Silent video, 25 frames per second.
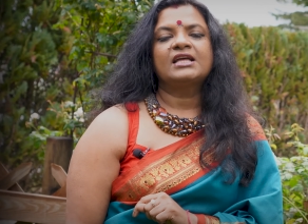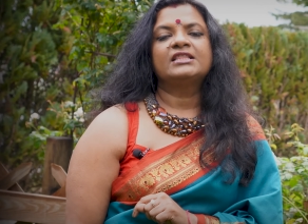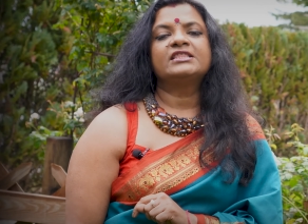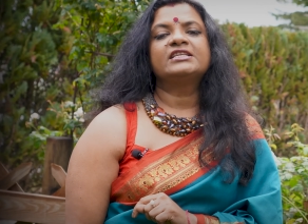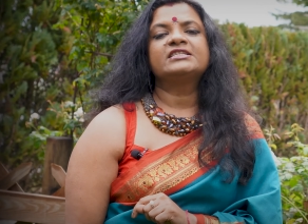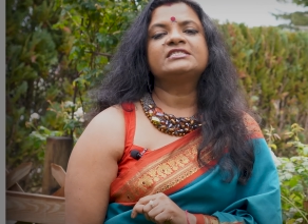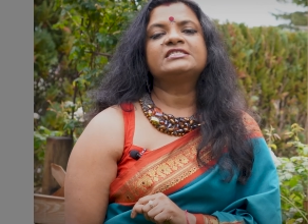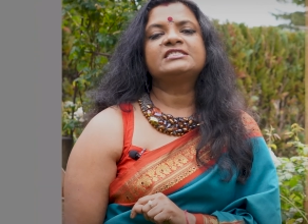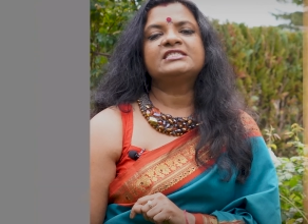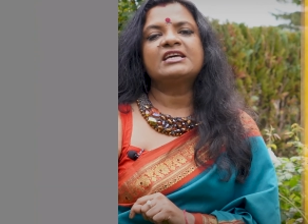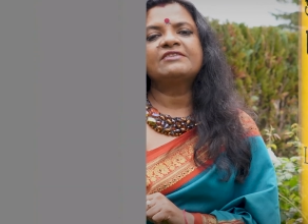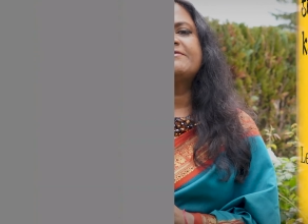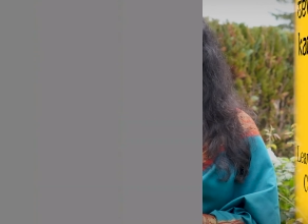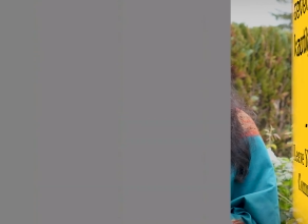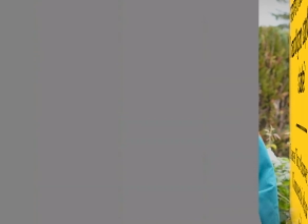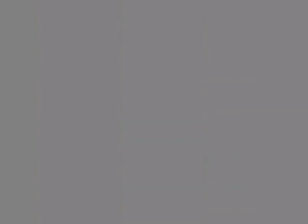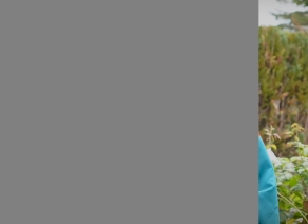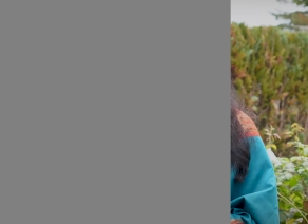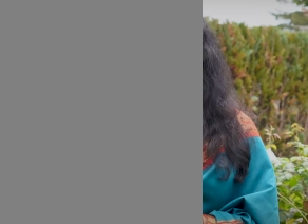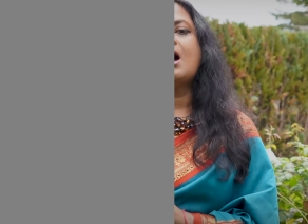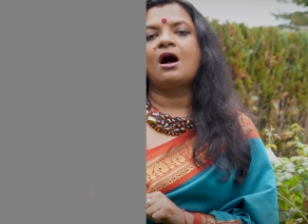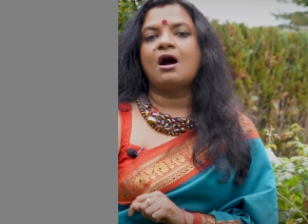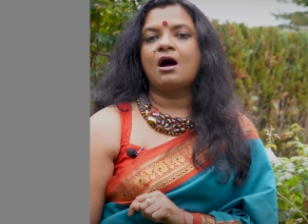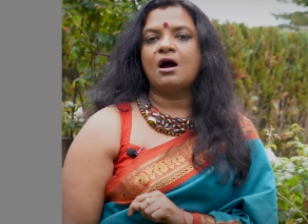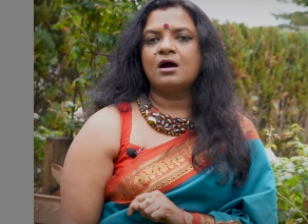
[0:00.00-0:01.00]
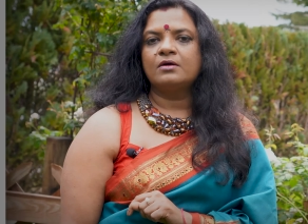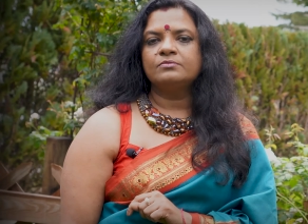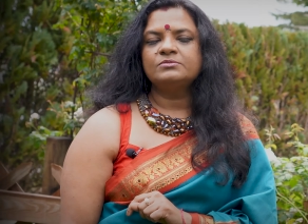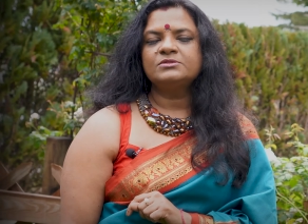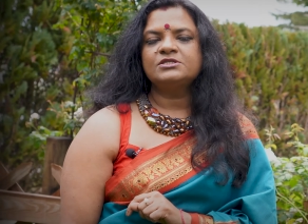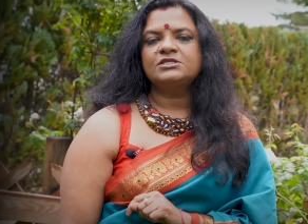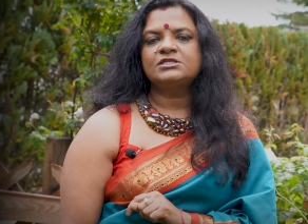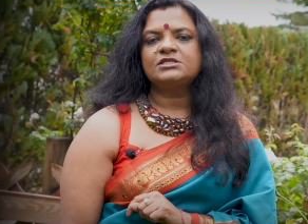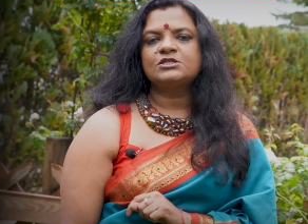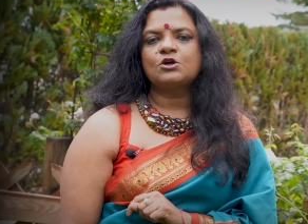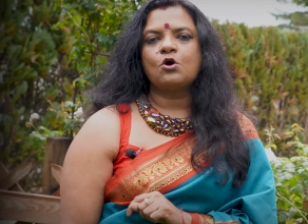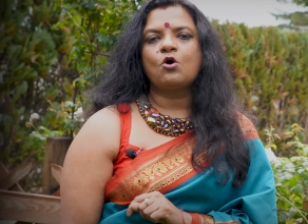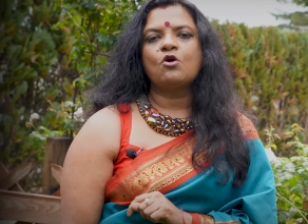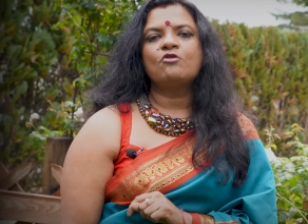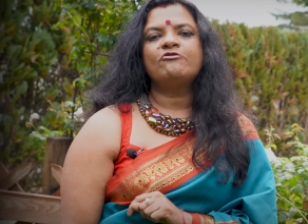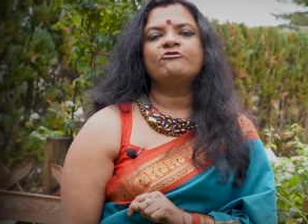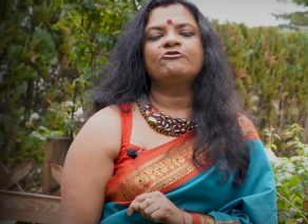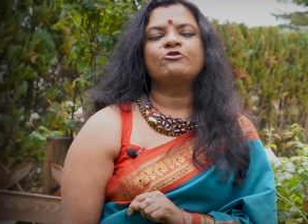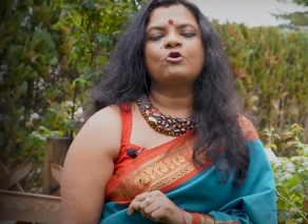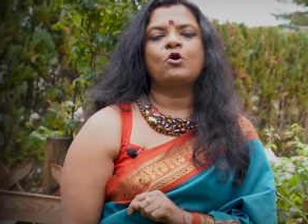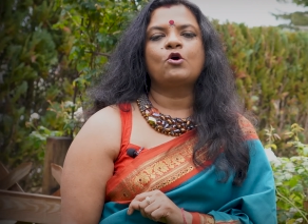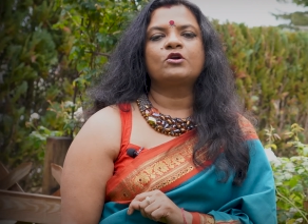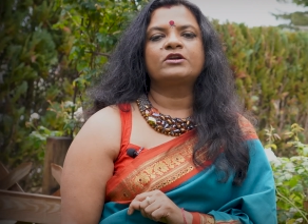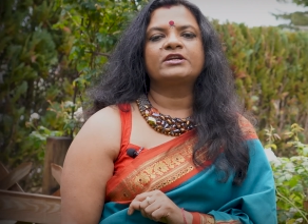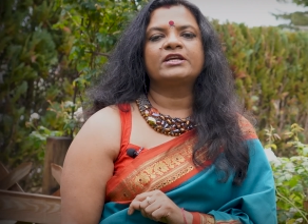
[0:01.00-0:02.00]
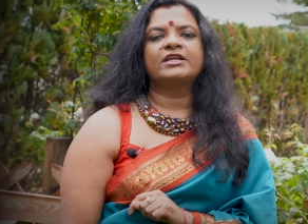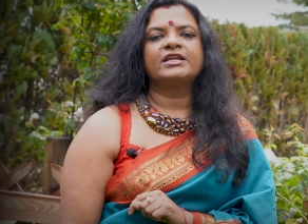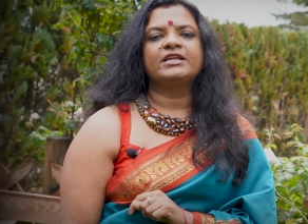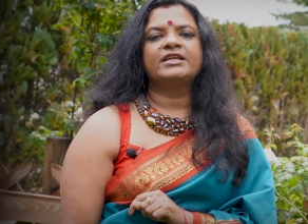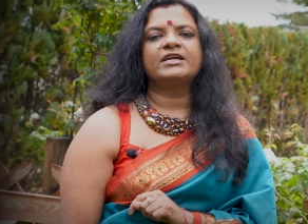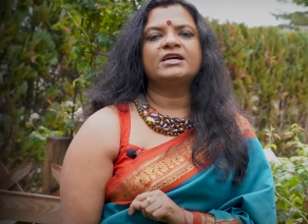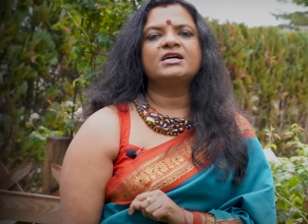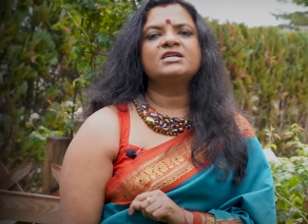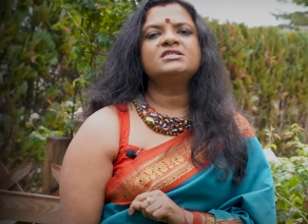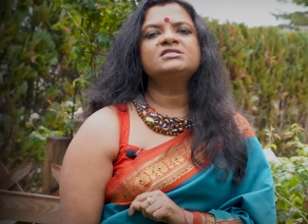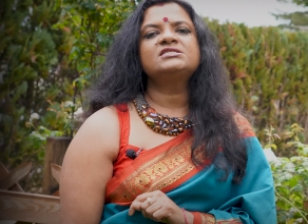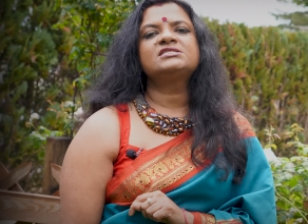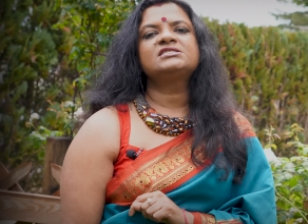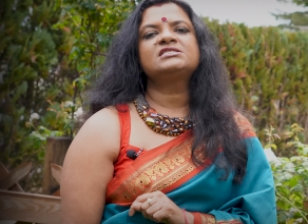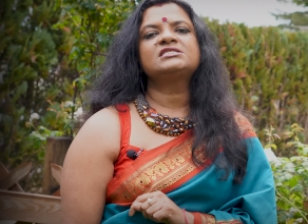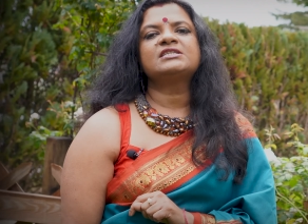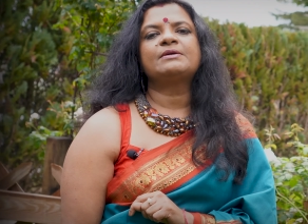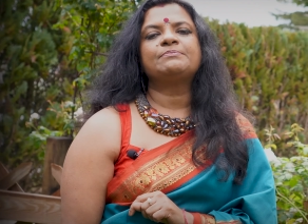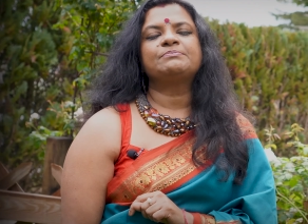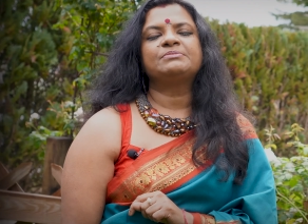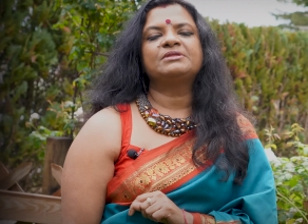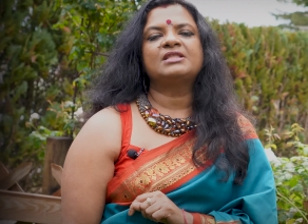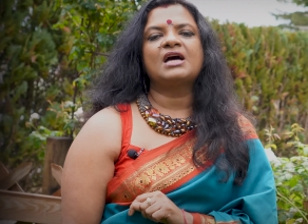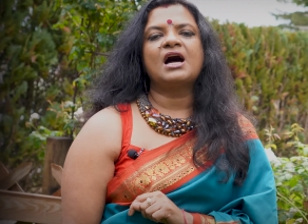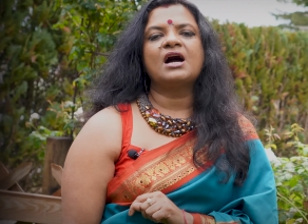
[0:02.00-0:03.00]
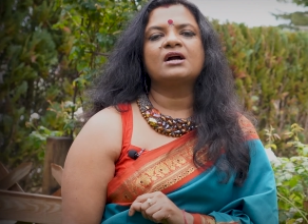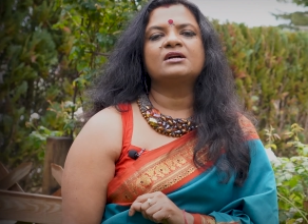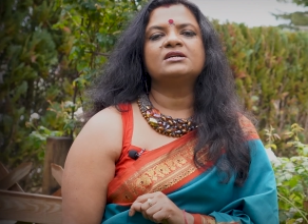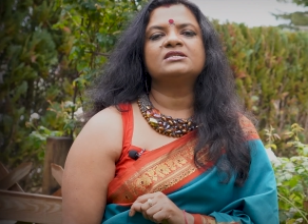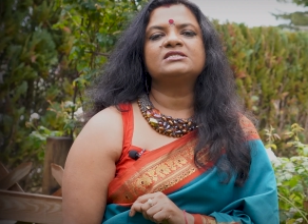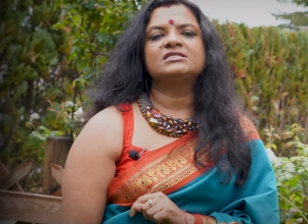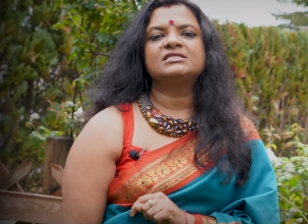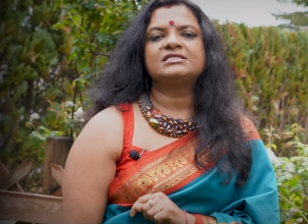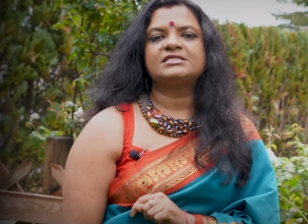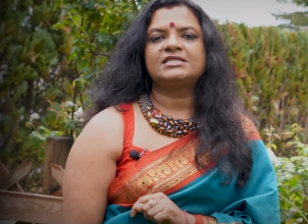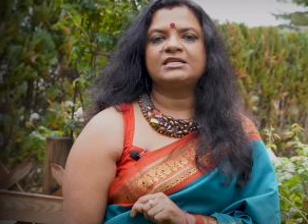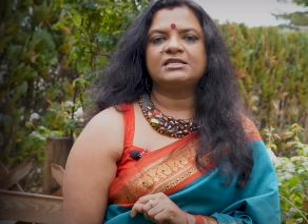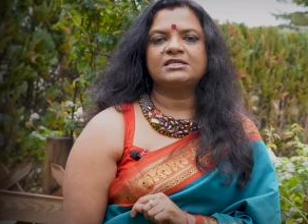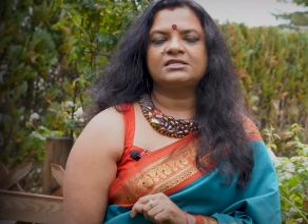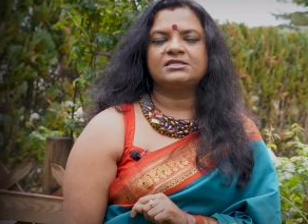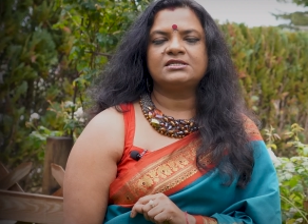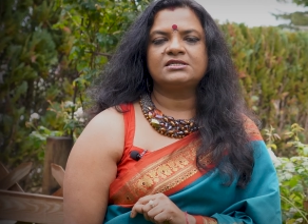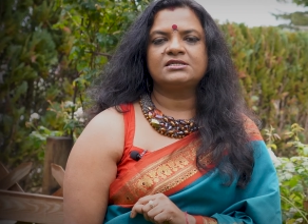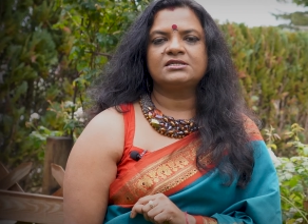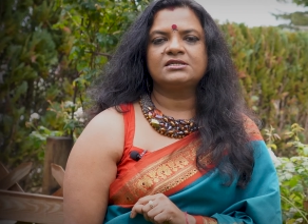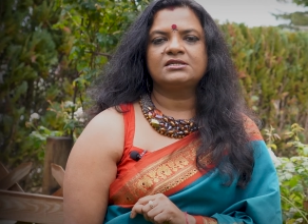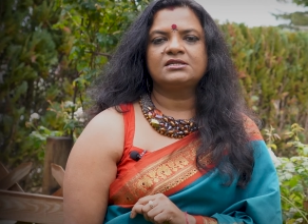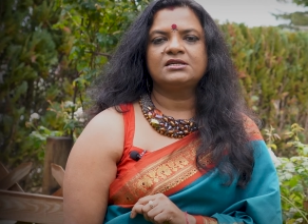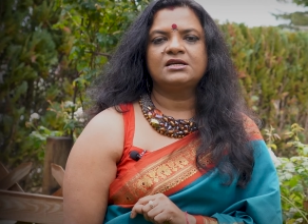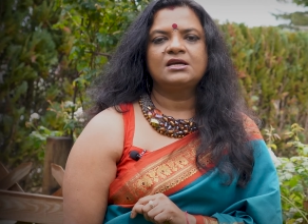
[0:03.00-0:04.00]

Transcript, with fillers: The seven arms of Kautilya's Saptang state.